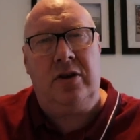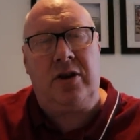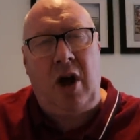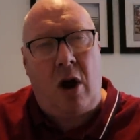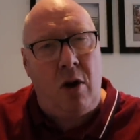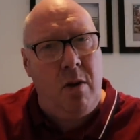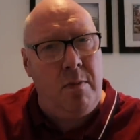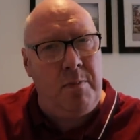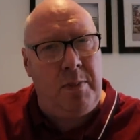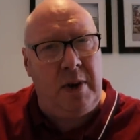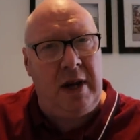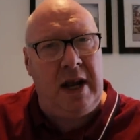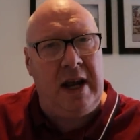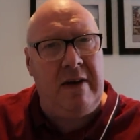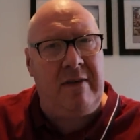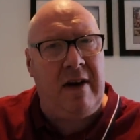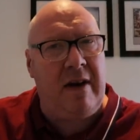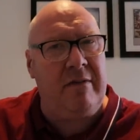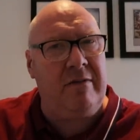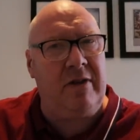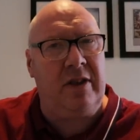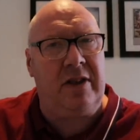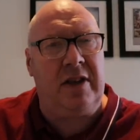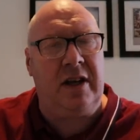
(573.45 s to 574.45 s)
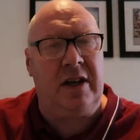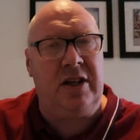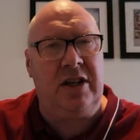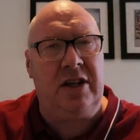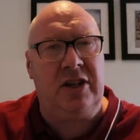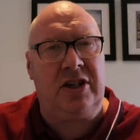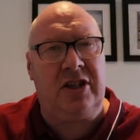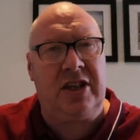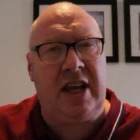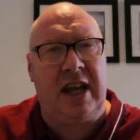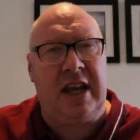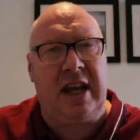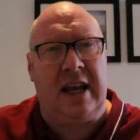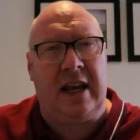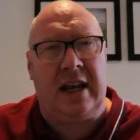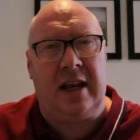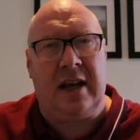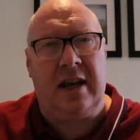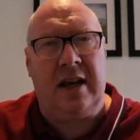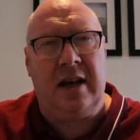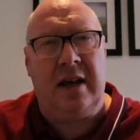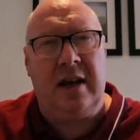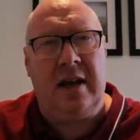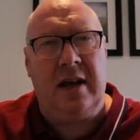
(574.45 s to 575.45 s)
Don't believe everything you
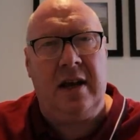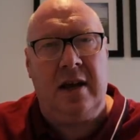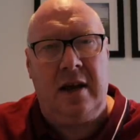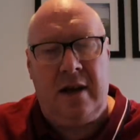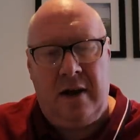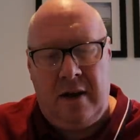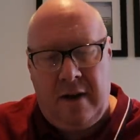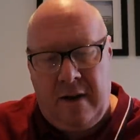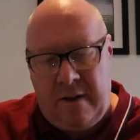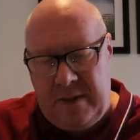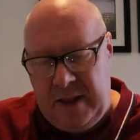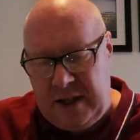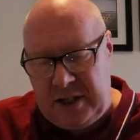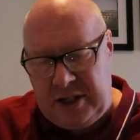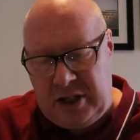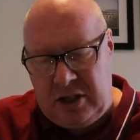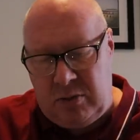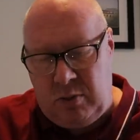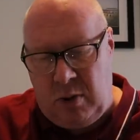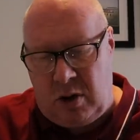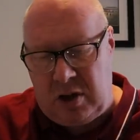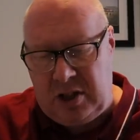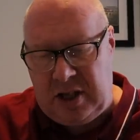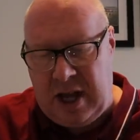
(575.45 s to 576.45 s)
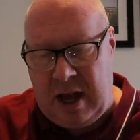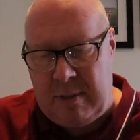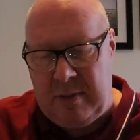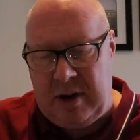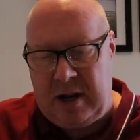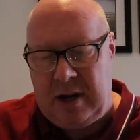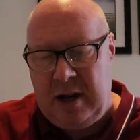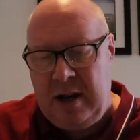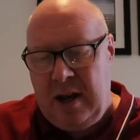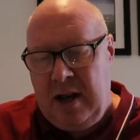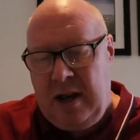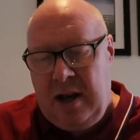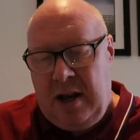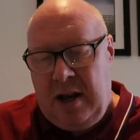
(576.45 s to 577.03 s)
see. And this is what's happening.